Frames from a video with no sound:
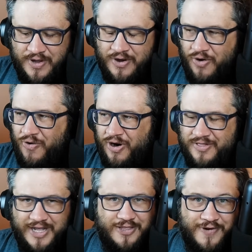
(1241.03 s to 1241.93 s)
Or
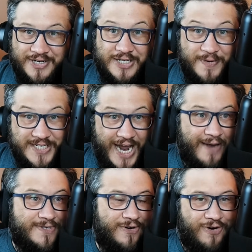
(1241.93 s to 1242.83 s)
like the creature has to be
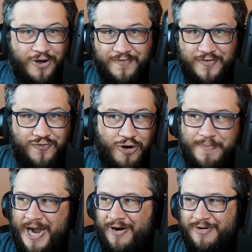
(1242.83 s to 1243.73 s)
tapped or over 4
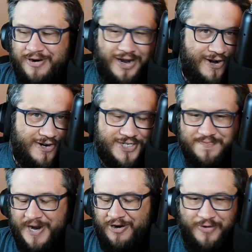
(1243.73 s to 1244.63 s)
power or under 2
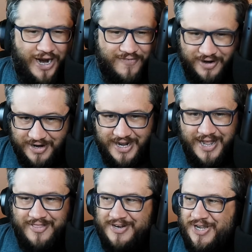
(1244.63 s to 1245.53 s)
power, whatever.
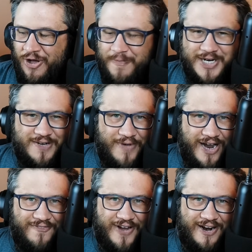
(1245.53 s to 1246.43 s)
There's a whole bunch of
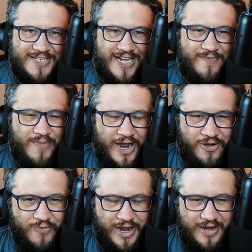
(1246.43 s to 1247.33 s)
modifiers on mono
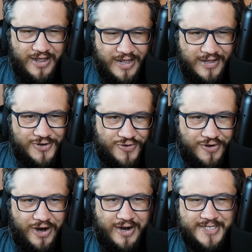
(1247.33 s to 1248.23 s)
white control
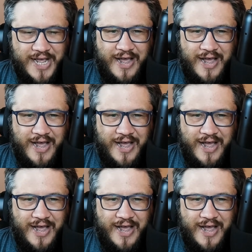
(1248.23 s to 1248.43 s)
cards.